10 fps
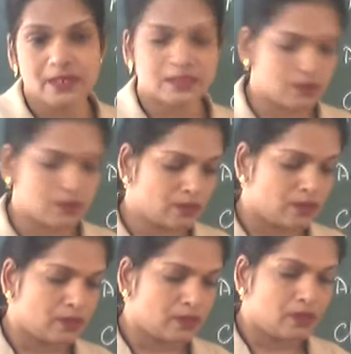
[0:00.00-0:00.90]
So
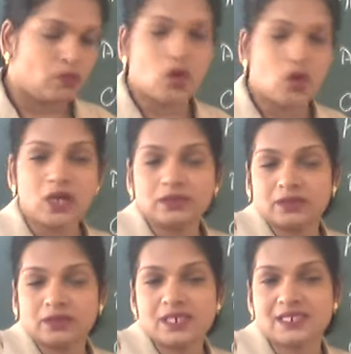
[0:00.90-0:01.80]

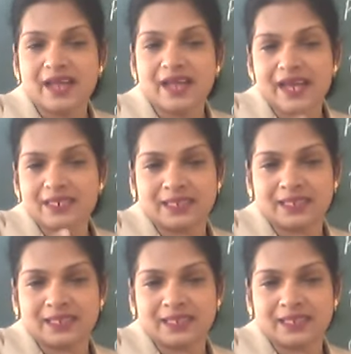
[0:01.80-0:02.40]
what decides